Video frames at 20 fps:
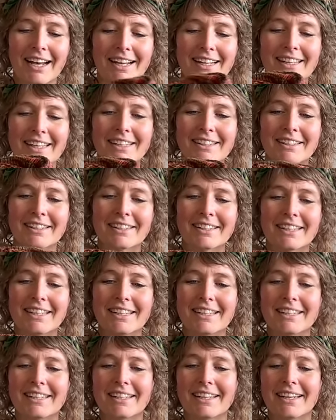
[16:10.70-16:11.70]
hidden
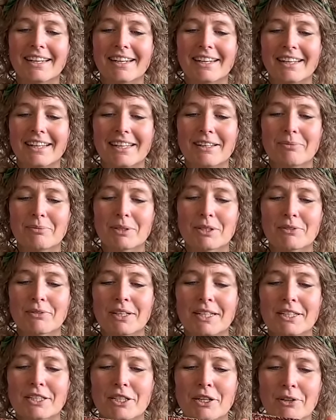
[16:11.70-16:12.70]
in
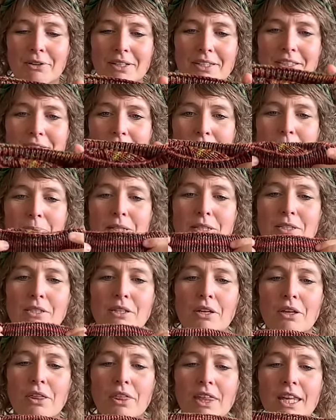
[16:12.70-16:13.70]
between, so it's a bit
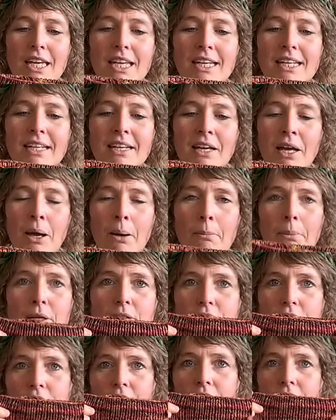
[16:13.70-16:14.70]
thick.
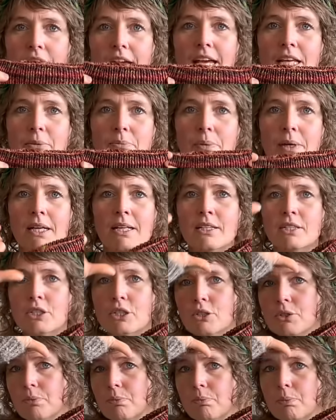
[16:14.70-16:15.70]
But a headband
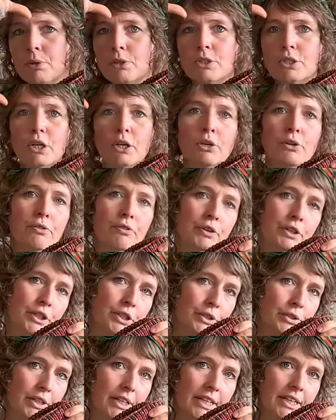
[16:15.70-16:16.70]
you put over
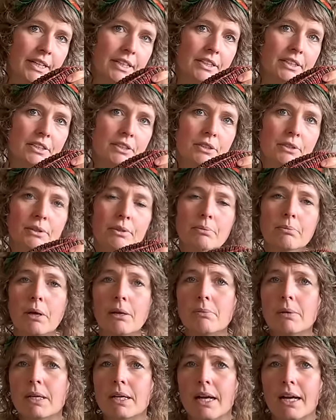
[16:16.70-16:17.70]
your ears,
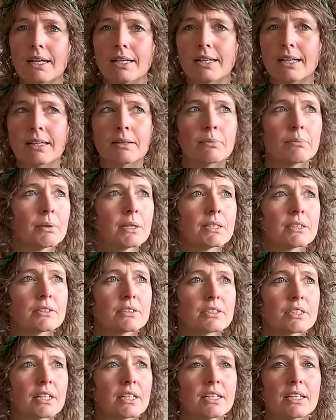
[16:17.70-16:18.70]
maybe I can better
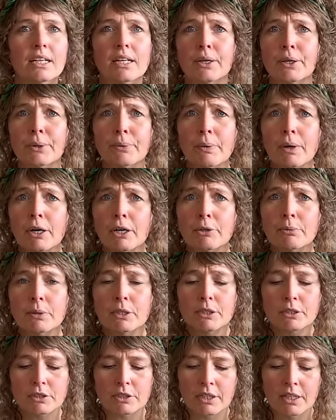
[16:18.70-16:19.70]
say ear
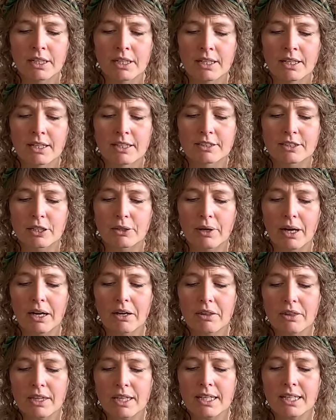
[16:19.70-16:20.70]
warmers. So I
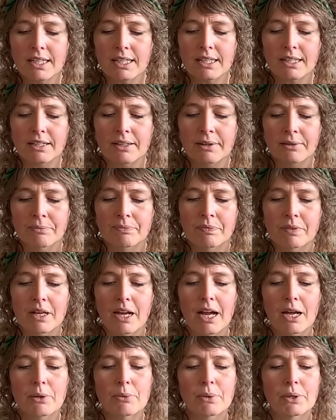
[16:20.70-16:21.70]
think
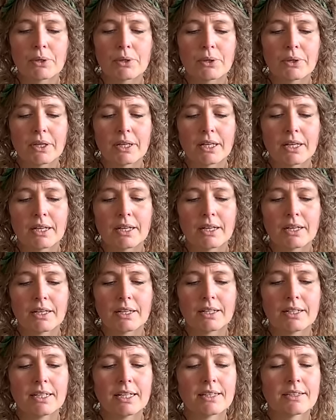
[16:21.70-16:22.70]
I will
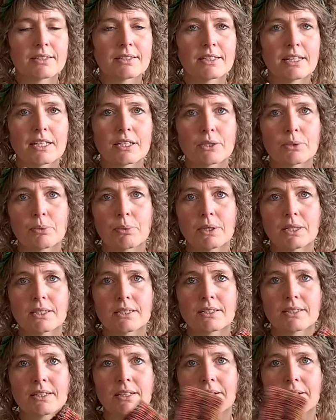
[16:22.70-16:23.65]
knit that with